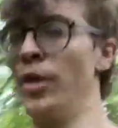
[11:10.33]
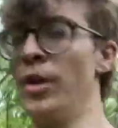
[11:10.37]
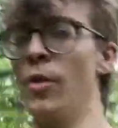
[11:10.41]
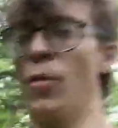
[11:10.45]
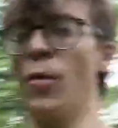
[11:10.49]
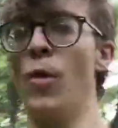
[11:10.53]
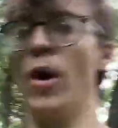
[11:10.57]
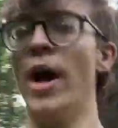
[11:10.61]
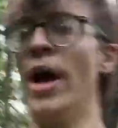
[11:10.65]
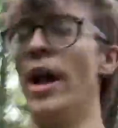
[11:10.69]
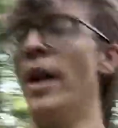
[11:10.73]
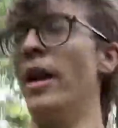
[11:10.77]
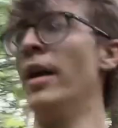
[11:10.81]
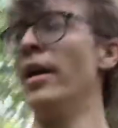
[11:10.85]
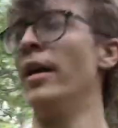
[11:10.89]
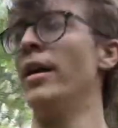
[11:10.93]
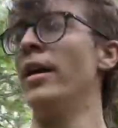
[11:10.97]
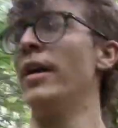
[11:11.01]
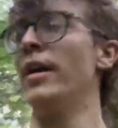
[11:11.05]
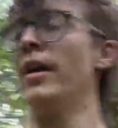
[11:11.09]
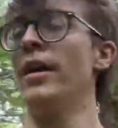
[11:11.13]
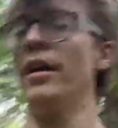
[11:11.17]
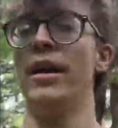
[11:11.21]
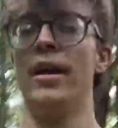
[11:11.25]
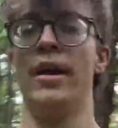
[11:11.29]
wet.
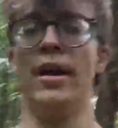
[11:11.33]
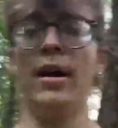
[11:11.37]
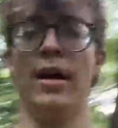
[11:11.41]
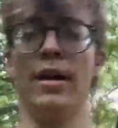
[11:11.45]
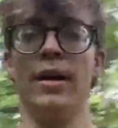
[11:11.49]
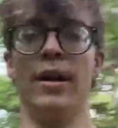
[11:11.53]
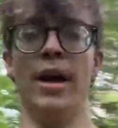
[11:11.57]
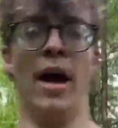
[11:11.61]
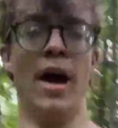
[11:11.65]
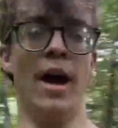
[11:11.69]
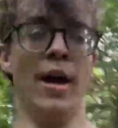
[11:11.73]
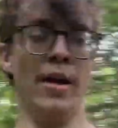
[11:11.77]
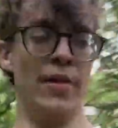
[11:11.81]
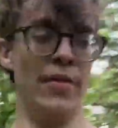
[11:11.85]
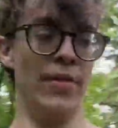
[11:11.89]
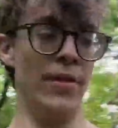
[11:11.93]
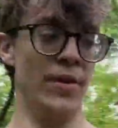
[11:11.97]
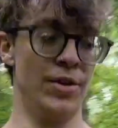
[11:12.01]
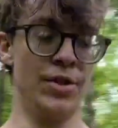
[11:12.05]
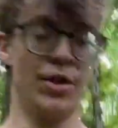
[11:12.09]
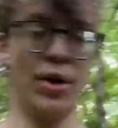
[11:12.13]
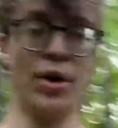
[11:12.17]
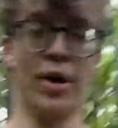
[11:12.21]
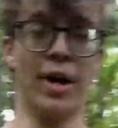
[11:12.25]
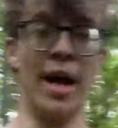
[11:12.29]
Yeah, the
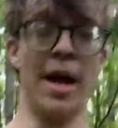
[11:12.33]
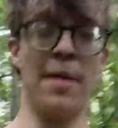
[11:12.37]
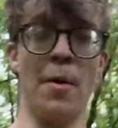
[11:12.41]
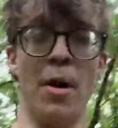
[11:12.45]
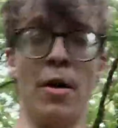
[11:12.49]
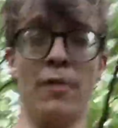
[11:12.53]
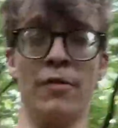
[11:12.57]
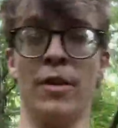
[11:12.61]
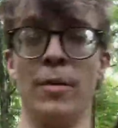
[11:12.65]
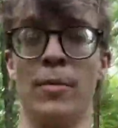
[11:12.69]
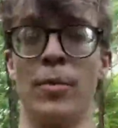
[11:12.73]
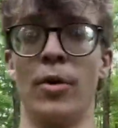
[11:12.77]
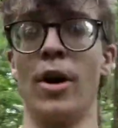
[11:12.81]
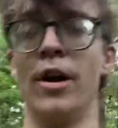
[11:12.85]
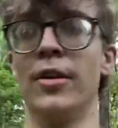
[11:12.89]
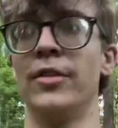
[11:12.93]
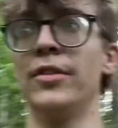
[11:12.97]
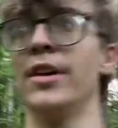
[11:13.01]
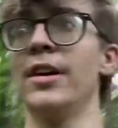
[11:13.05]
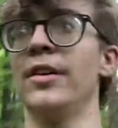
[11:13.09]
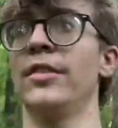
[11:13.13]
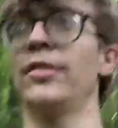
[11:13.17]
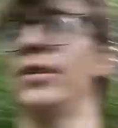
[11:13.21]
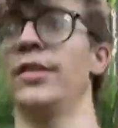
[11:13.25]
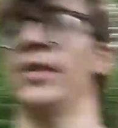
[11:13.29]
shirt came off in the
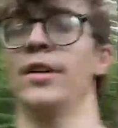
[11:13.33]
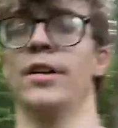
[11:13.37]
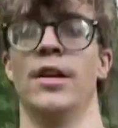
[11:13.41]
process.